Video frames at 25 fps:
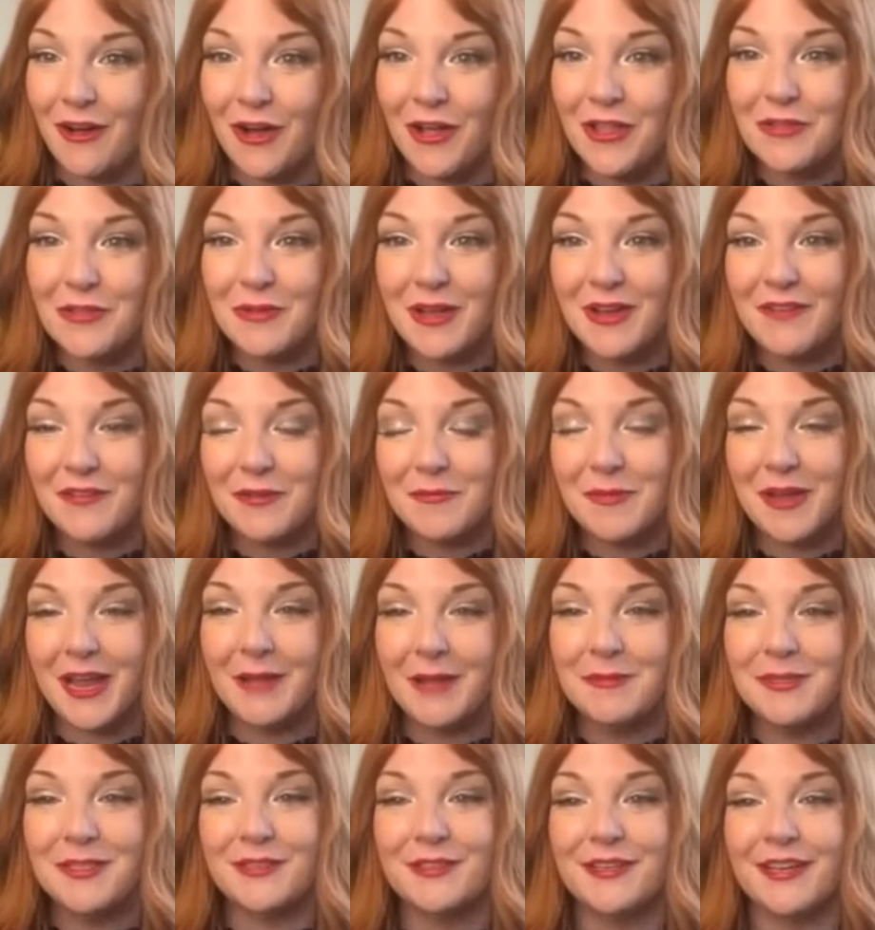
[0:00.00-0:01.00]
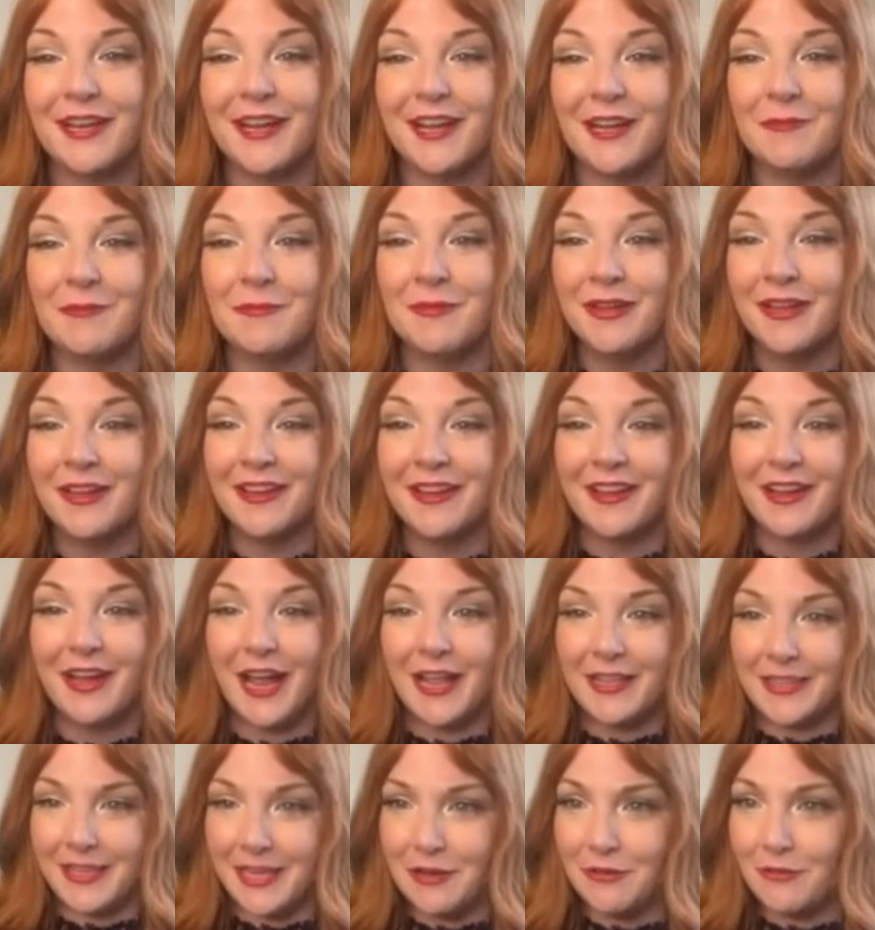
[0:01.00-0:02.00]
all the way from Amsterdam,
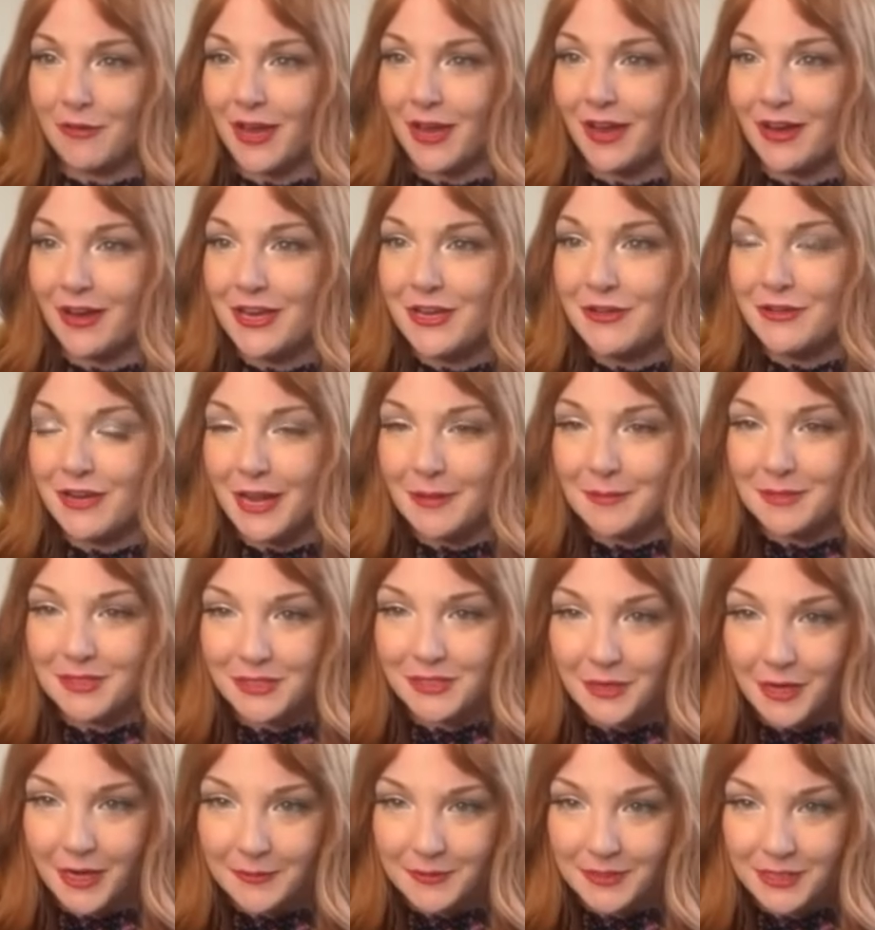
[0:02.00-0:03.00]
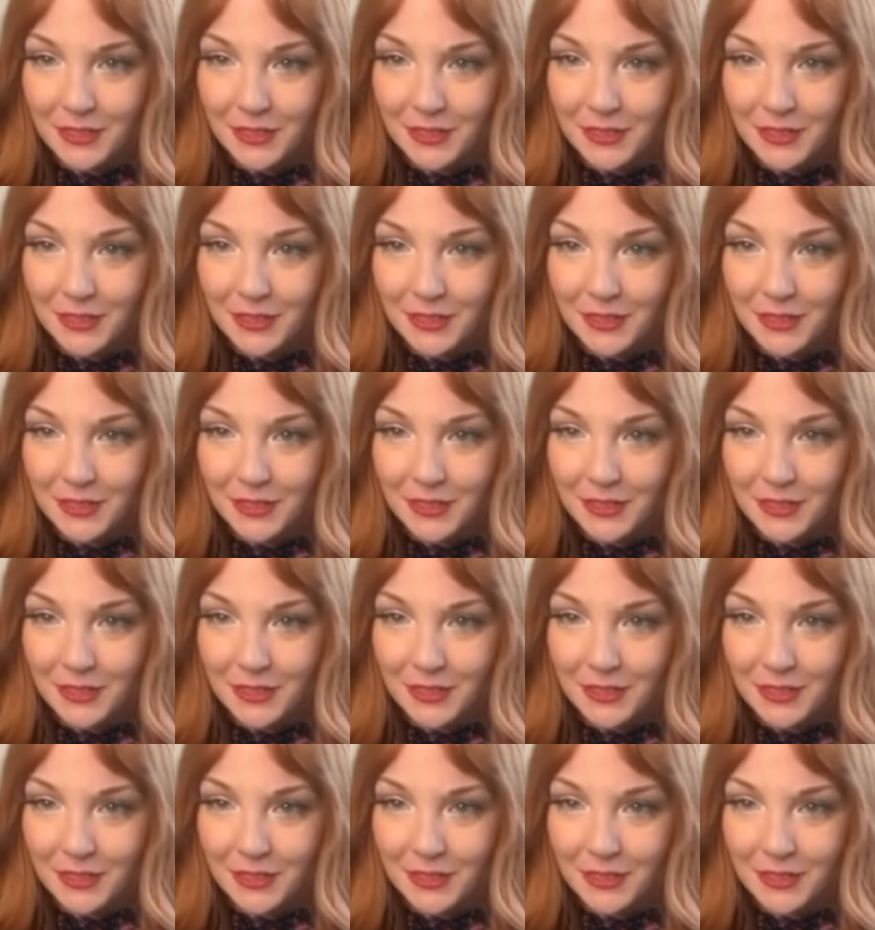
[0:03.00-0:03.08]
I think, right? Are you in Amsterdam